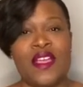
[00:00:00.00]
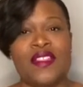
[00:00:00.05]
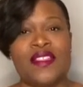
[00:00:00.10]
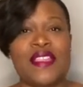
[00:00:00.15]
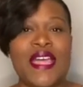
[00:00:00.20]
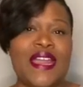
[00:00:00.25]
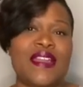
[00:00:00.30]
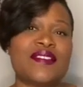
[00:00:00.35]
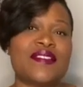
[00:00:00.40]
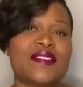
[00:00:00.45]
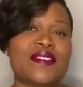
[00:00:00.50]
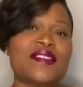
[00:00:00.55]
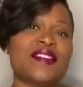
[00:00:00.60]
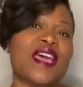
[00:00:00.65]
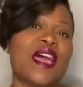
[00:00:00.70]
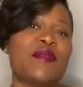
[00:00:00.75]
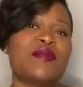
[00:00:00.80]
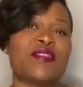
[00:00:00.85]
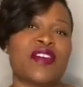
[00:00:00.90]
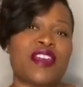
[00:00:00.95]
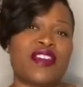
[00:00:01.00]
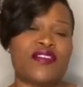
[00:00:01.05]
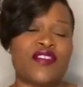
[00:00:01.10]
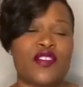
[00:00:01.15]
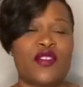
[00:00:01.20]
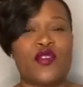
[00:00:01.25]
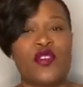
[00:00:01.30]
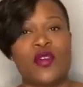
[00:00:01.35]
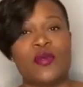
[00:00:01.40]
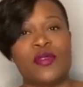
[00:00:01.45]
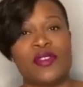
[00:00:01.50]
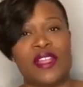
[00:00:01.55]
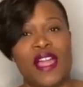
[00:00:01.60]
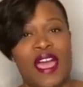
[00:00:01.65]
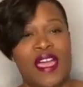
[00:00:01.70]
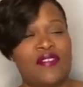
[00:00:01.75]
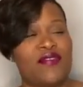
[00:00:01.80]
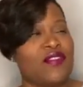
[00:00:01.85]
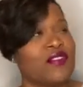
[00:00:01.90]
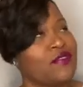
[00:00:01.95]
That is a snapshot of her normal
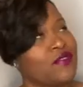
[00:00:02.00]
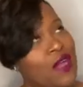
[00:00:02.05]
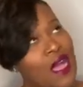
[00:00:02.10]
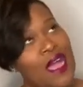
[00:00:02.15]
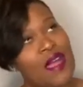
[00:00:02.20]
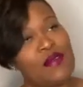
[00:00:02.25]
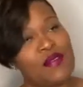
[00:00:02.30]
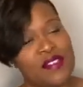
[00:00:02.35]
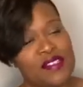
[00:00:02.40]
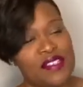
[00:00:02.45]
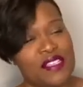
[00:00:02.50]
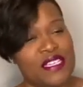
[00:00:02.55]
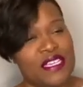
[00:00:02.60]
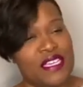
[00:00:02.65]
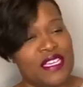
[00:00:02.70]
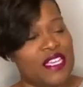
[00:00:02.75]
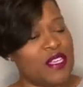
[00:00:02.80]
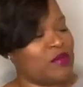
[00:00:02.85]
life. And obviously it keeps